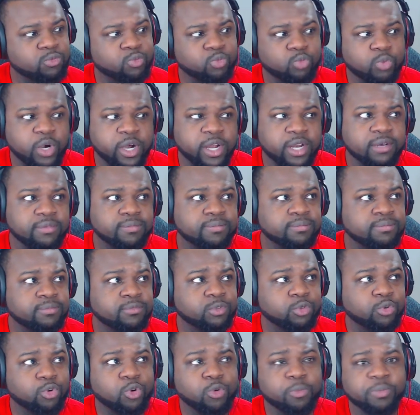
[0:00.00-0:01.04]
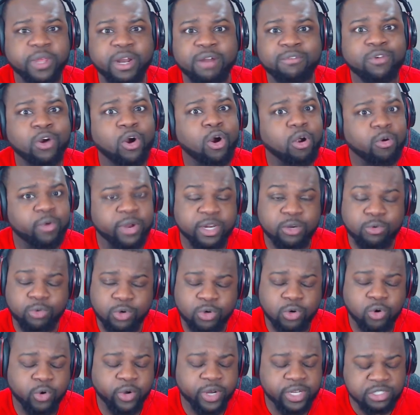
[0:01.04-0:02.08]
One group that I've already
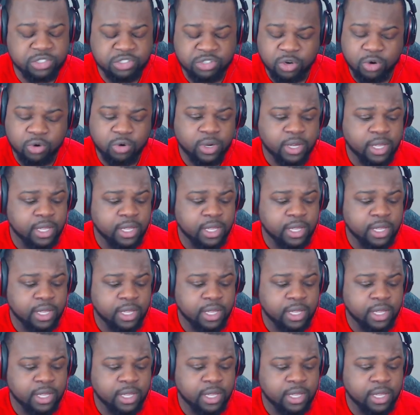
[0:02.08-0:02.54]
recorded. So,